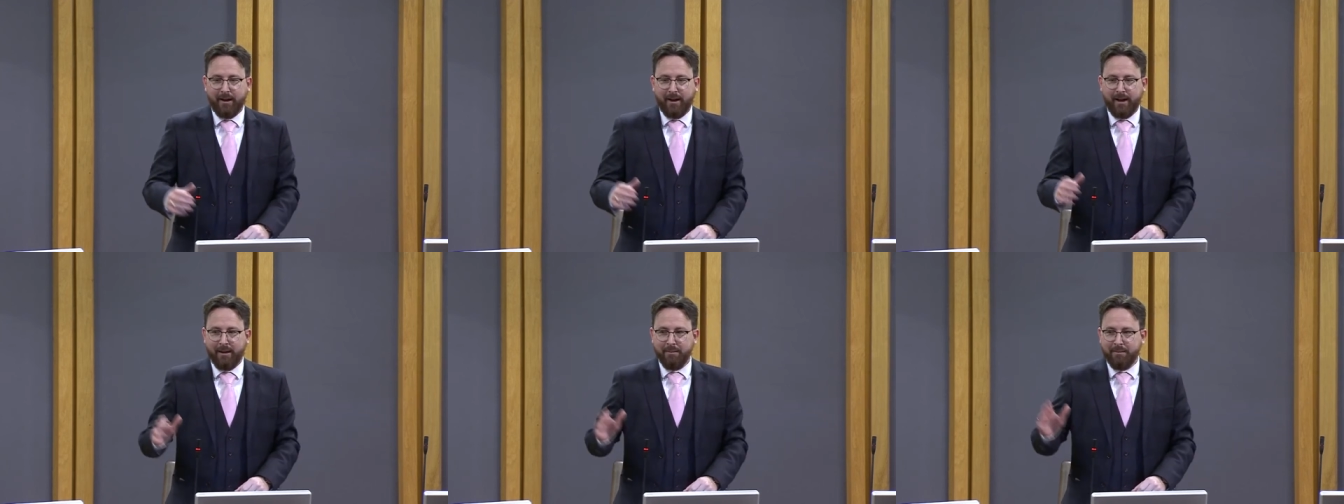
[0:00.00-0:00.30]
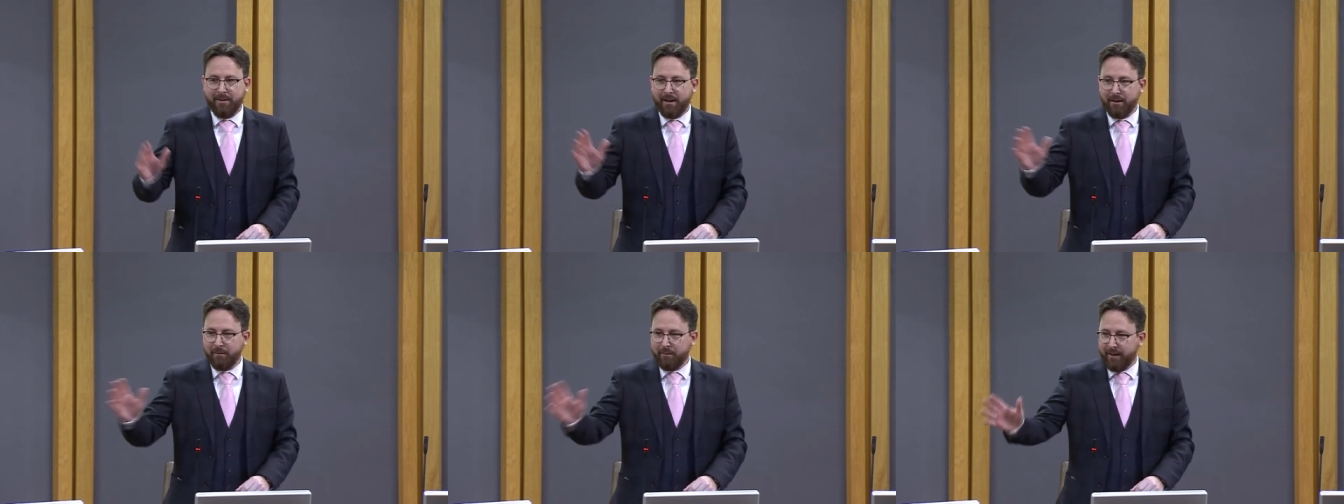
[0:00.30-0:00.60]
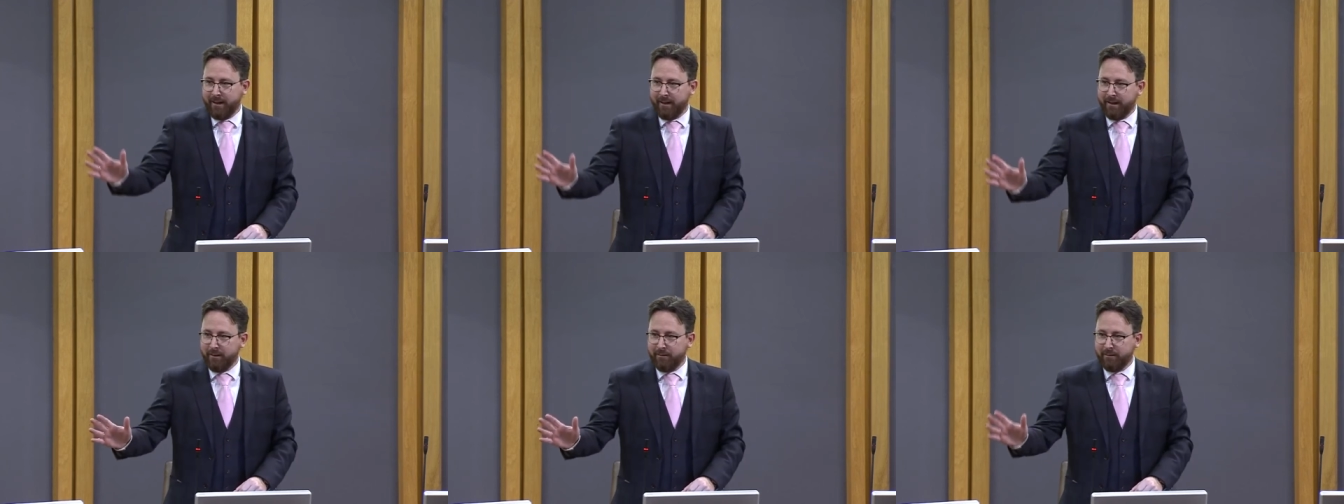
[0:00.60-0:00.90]
The other
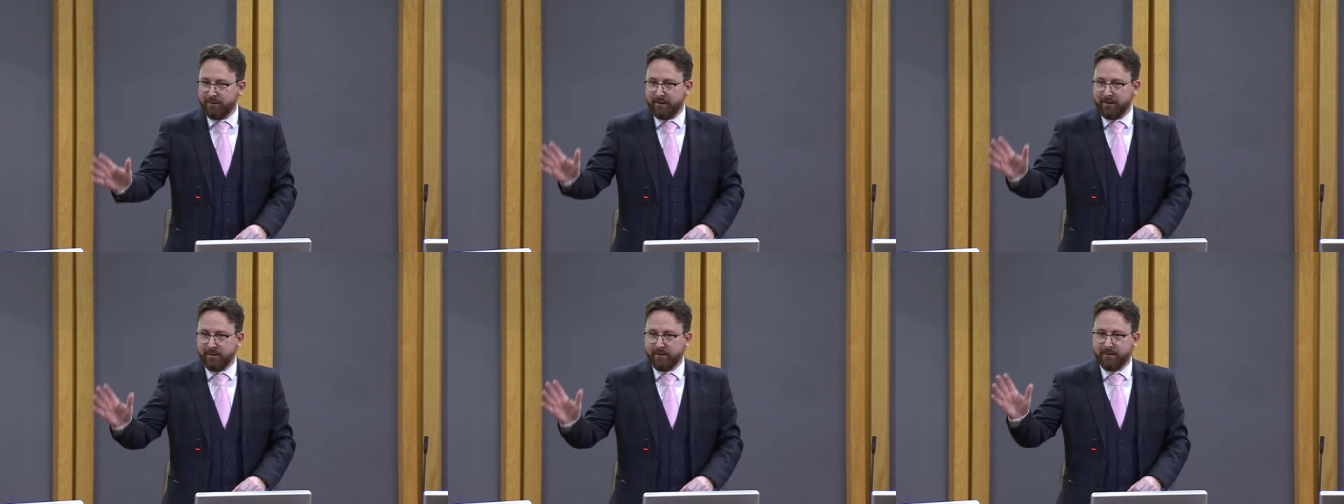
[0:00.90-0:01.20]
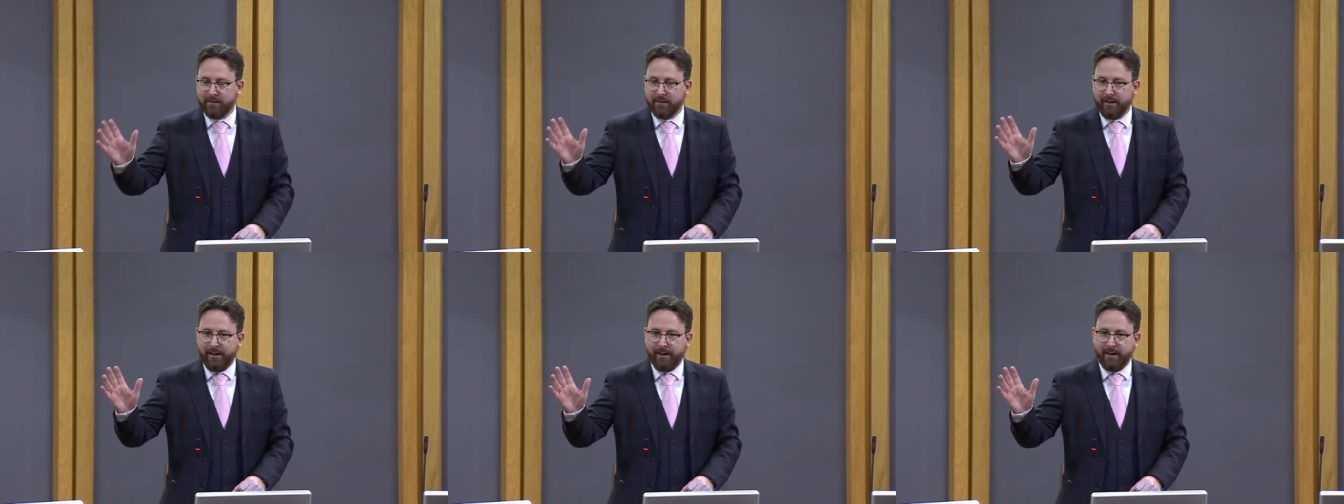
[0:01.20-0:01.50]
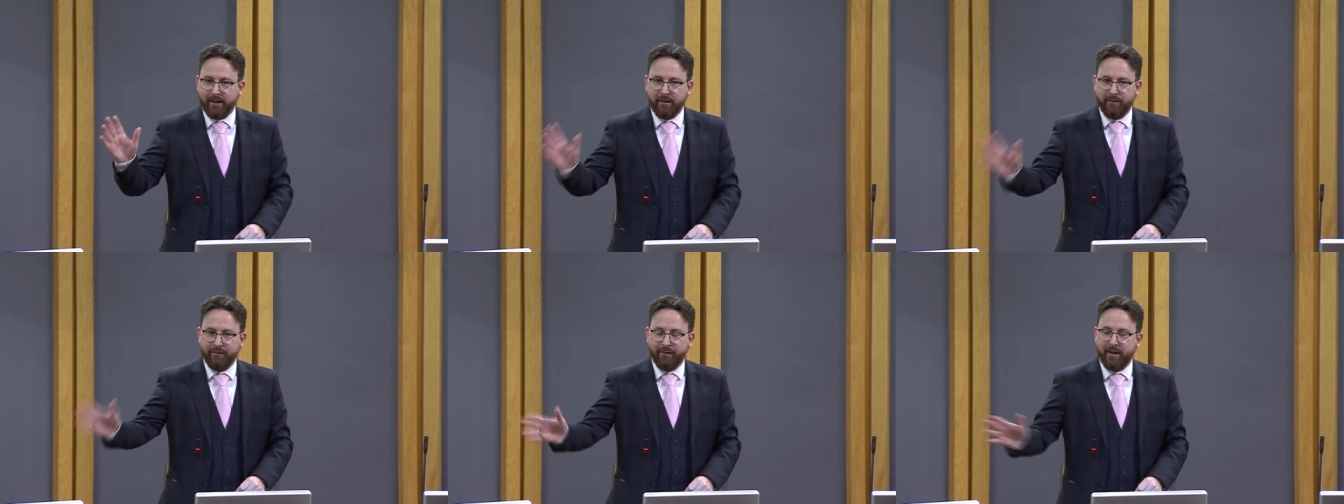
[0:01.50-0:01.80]
one I use is
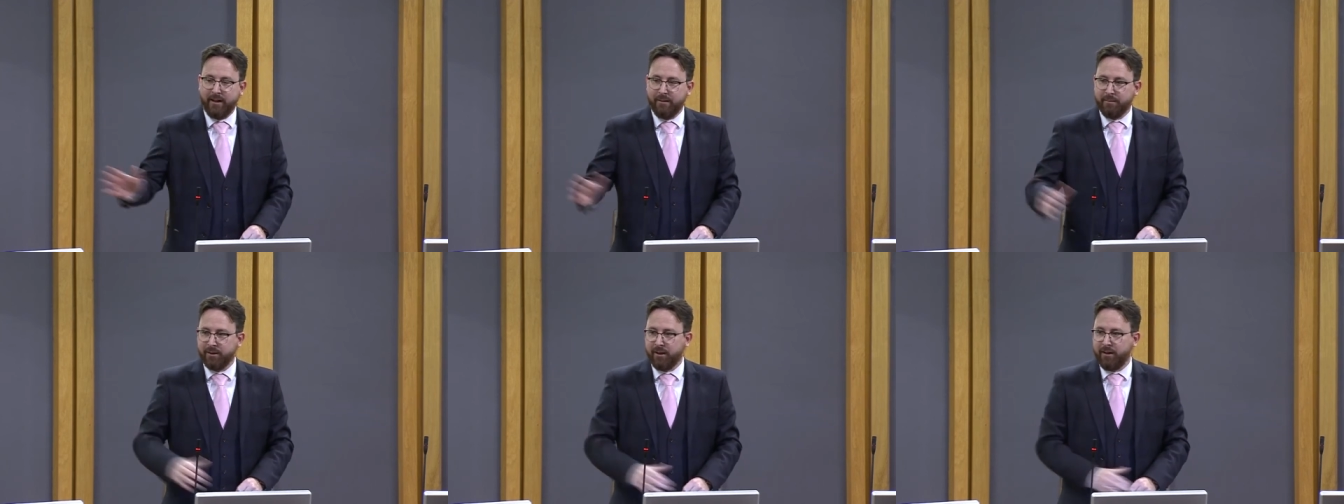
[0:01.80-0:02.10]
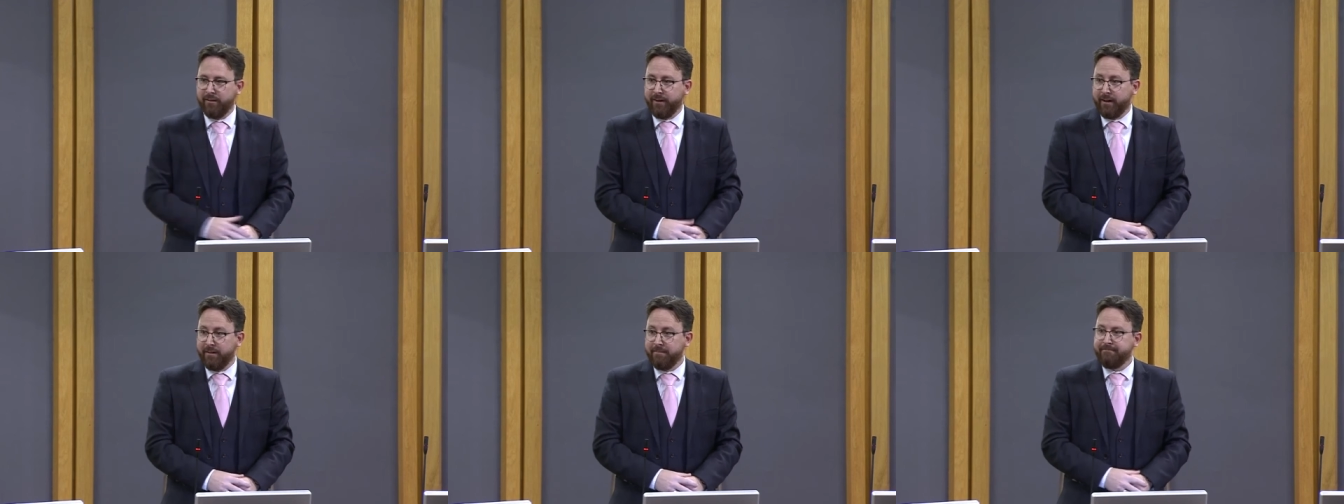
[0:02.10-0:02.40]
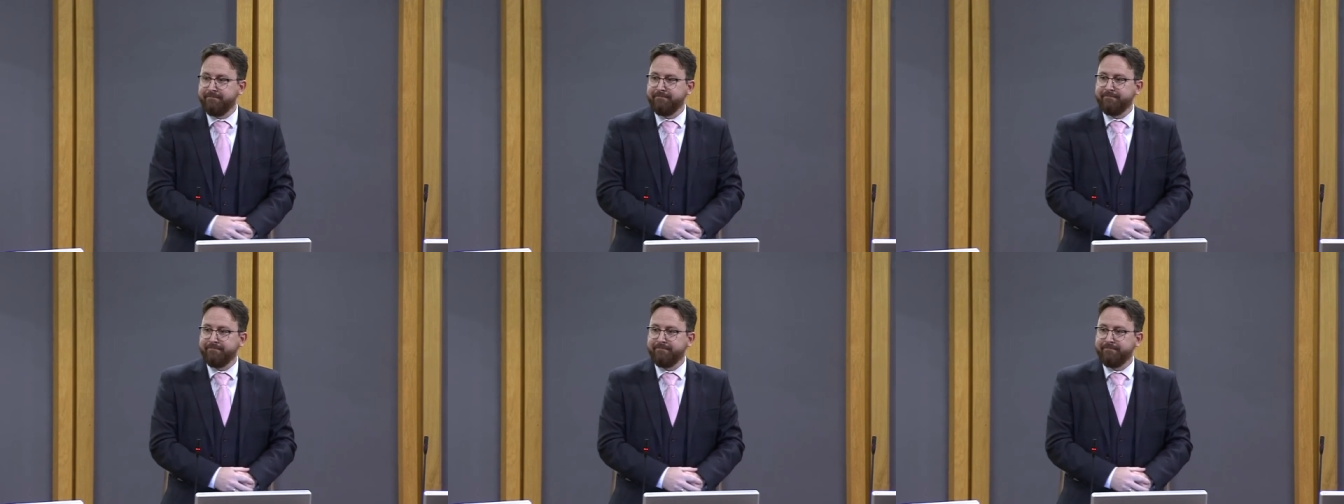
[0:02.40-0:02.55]
Caerphilly Observer.